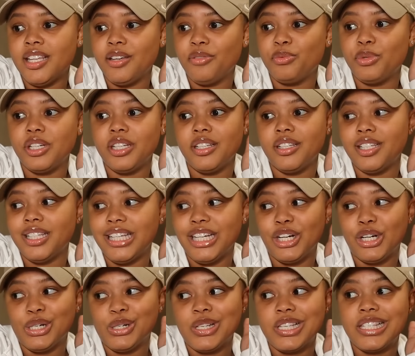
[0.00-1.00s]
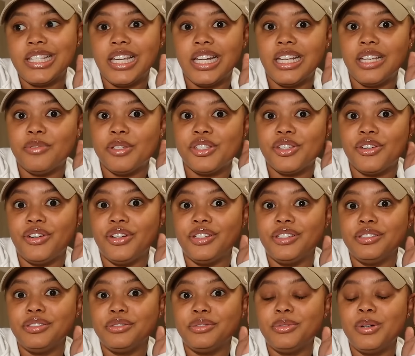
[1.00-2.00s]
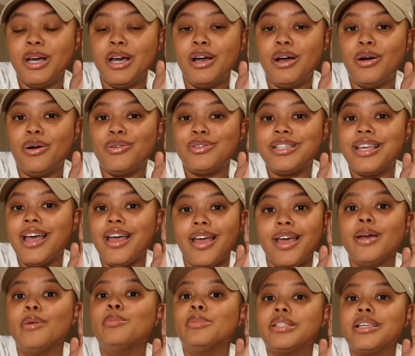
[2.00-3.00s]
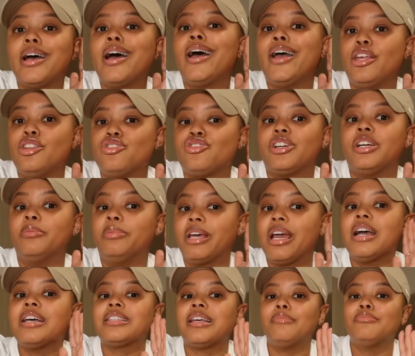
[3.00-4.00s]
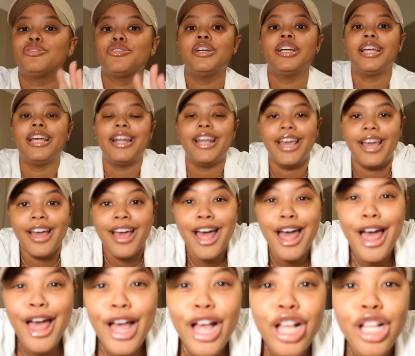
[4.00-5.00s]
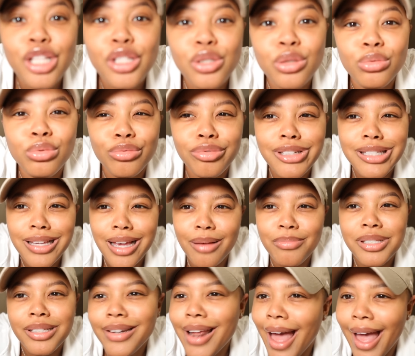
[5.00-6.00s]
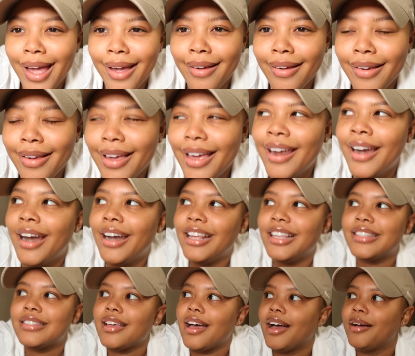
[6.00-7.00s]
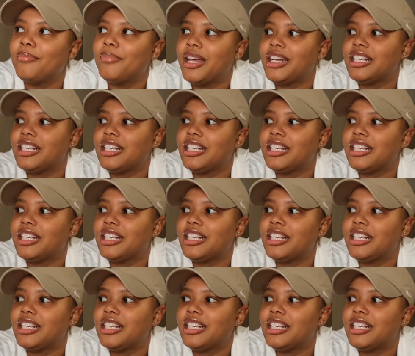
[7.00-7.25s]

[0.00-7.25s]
what the girl said it was going to do times a hundred because I'm drinking it two, three times a day. And I need to stop, I